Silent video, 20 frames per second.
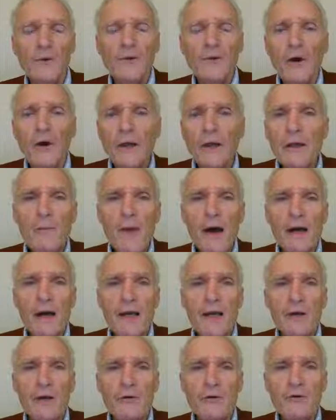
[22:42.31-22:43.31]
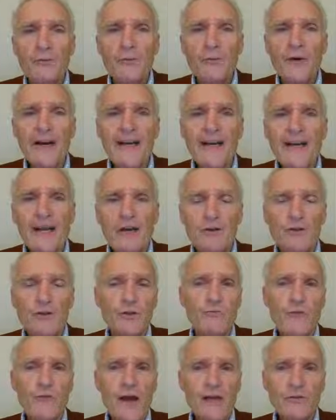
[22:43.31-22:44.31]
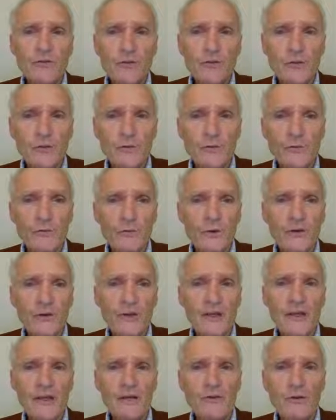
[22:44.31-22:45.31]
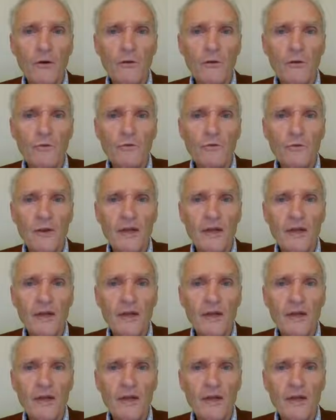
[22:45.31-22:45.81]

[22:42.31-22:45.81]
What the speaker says: we're talking about here is brain energy rescue with ketones.